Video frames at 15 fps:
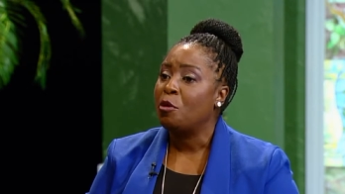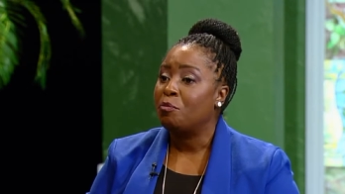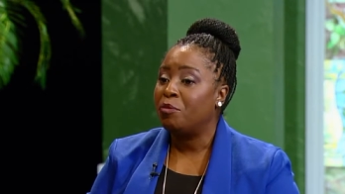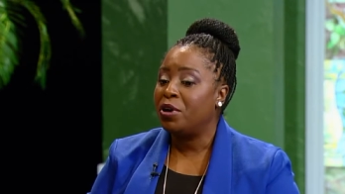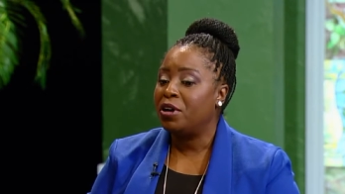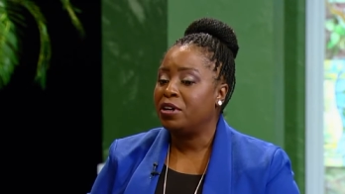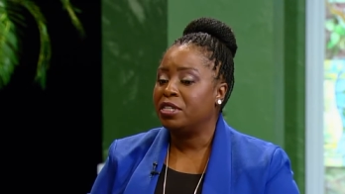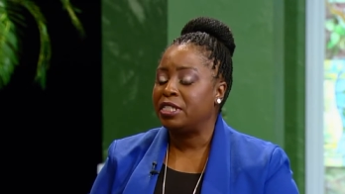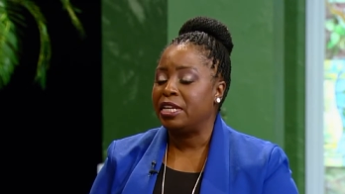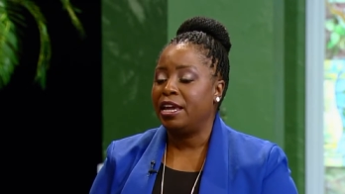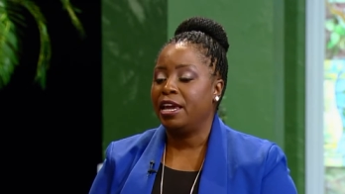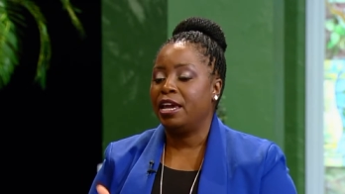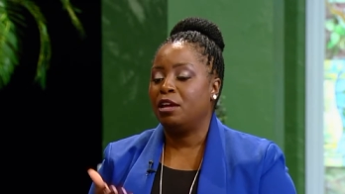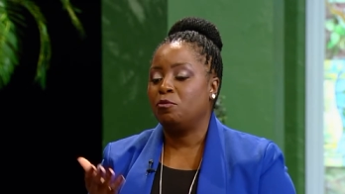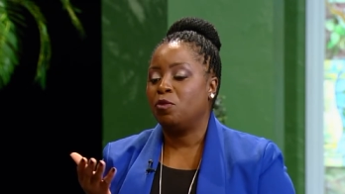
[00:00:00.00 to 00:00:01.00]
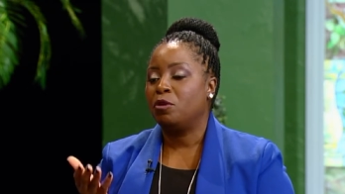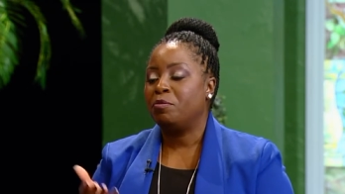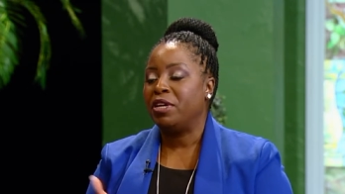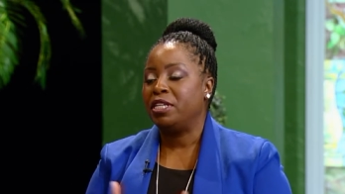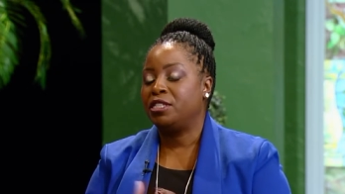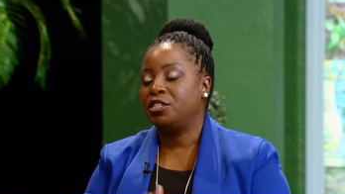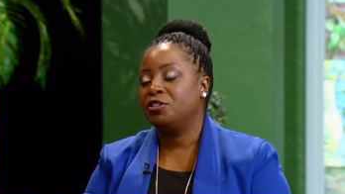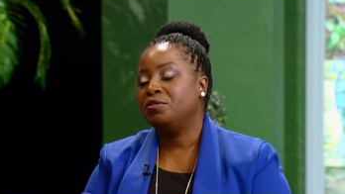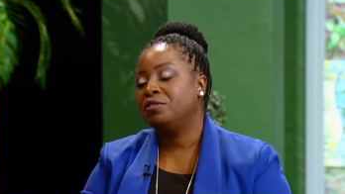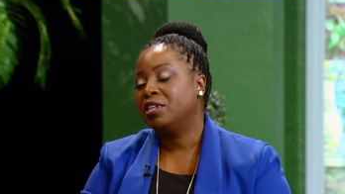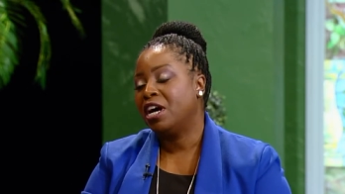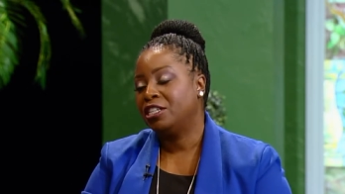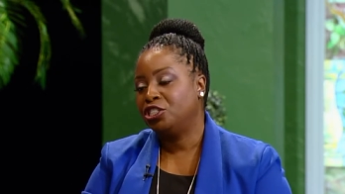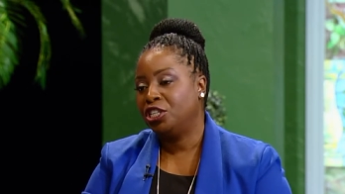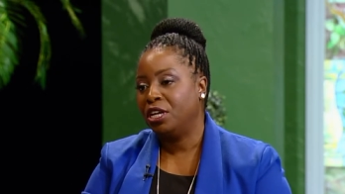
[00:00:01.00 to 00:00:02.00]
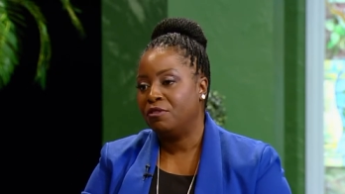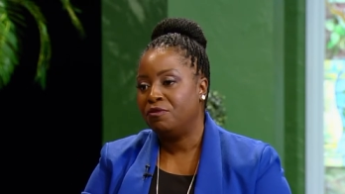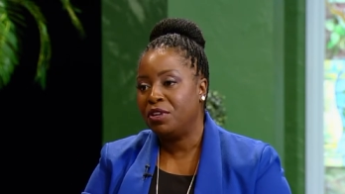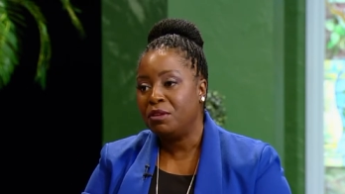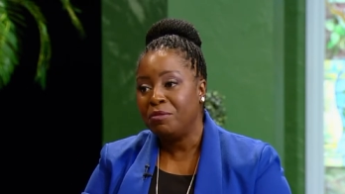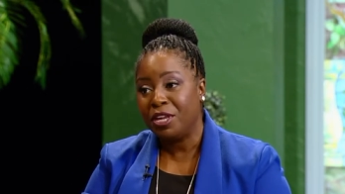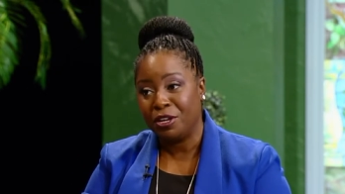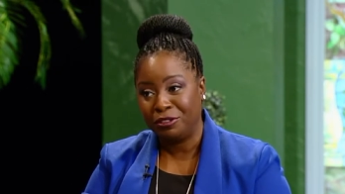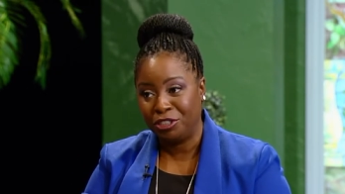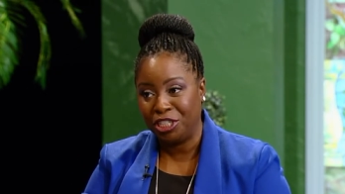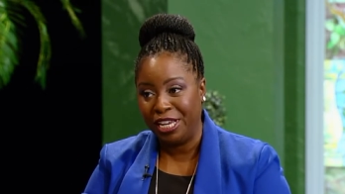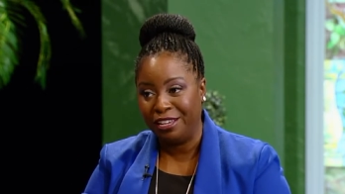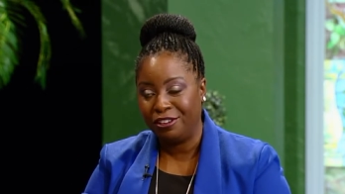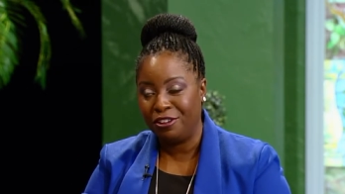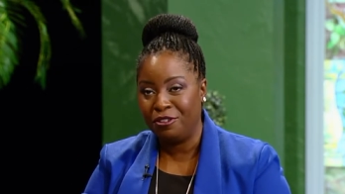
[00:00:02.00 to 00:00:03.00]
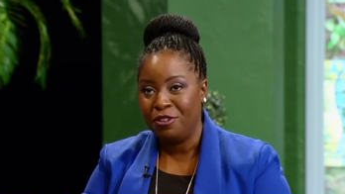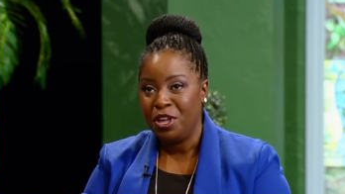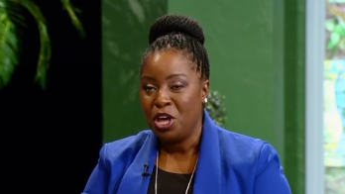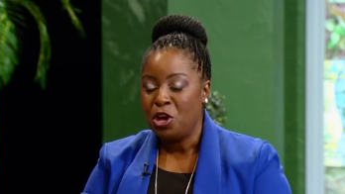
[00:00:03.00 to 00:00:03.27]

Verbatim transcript: books, and we'll be soon launching a Vimeo channel,